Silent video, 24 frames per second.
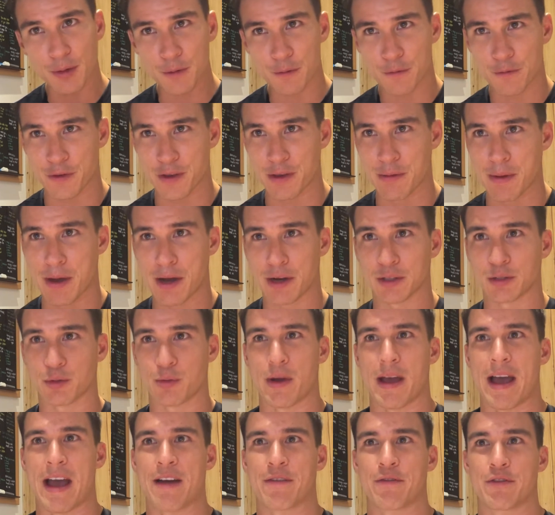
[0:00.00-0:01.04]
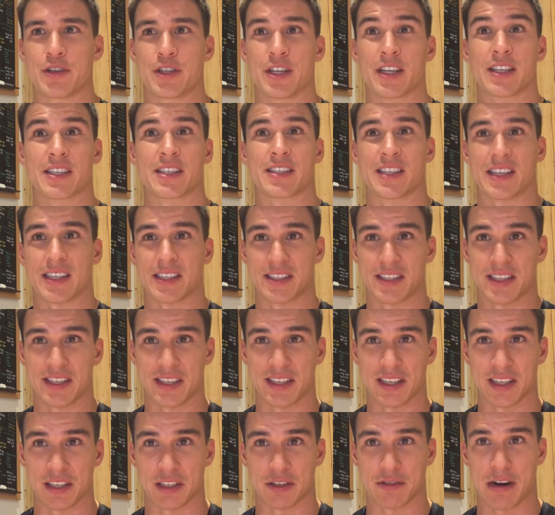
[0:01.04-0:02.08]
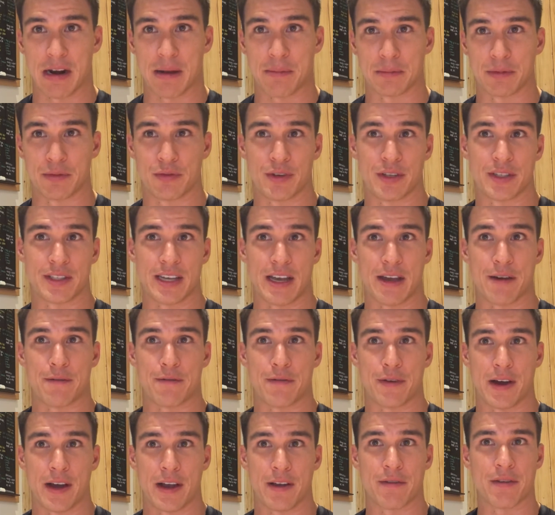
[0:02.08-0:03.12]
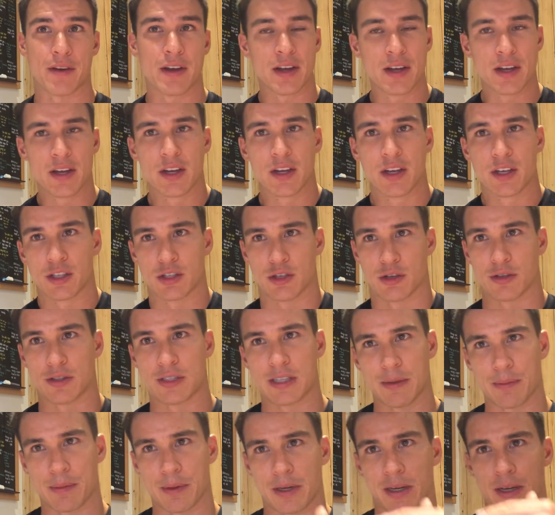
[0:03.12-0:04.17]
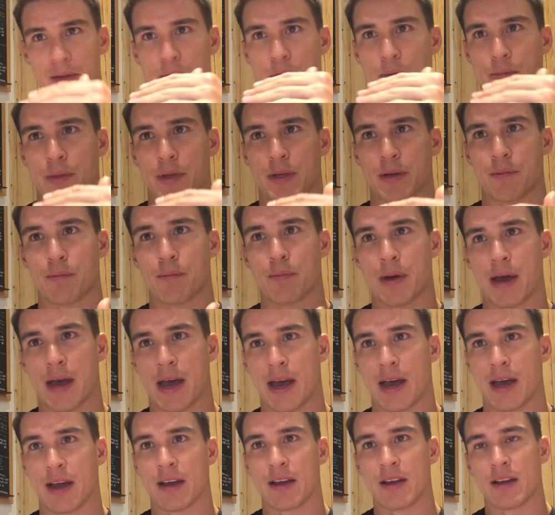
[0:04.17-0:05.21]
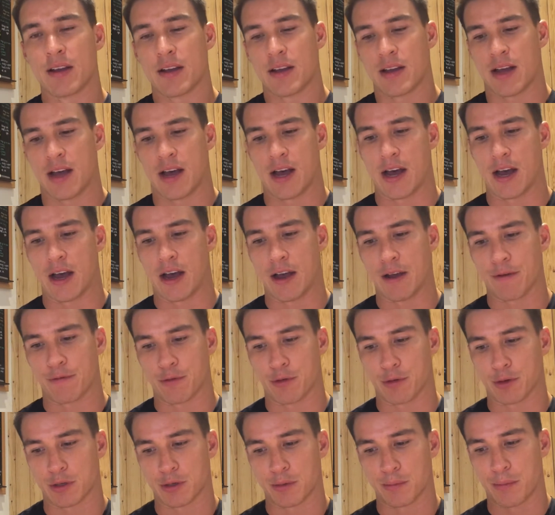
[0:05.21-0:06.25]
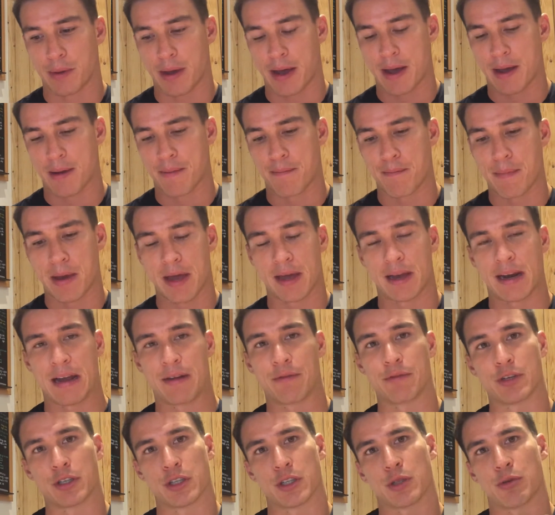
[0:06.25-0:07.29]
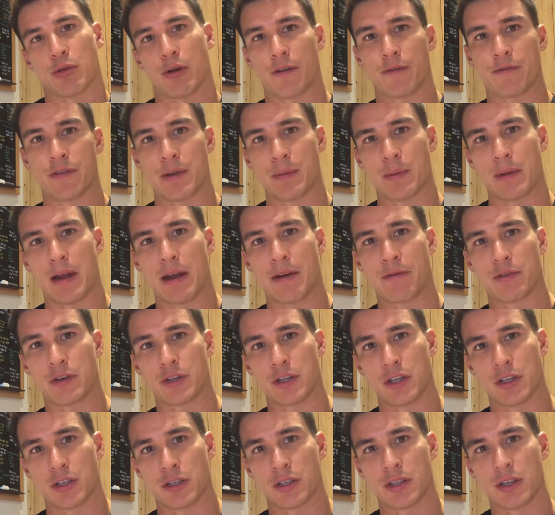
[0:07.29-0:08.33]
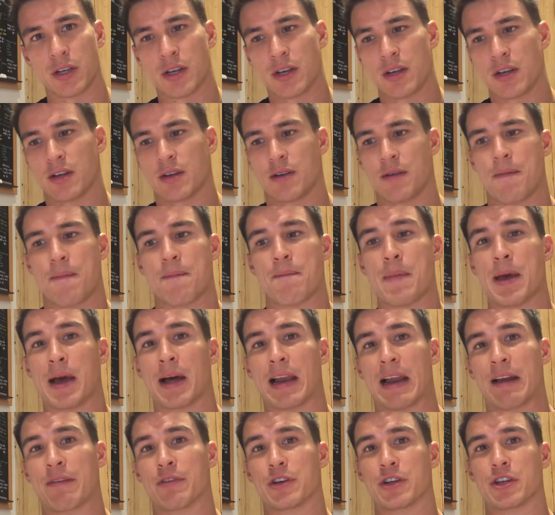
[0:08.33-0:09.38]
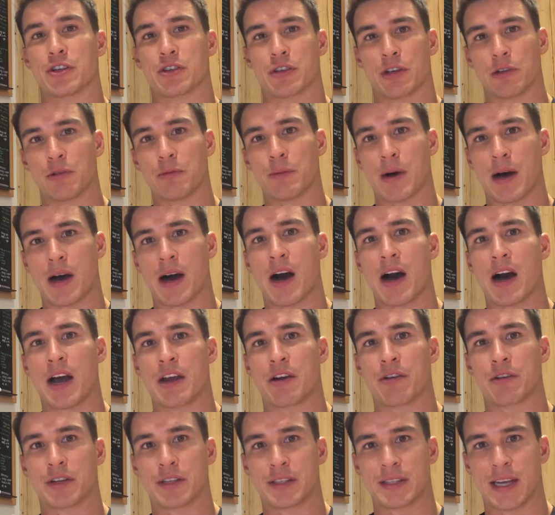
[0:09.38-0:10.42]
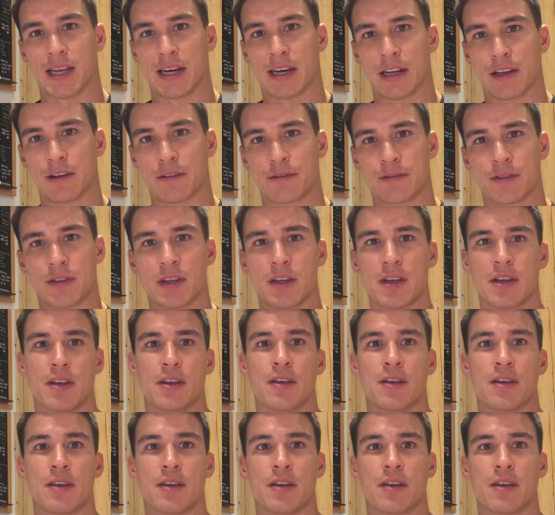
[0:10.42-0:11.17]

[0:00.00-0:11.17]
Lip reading: Females, we're averaging 60 kilograms for a set of 5. So typically when we compare, if we compare male averages to our female averages, male averages are a little bit higher on the deadlift.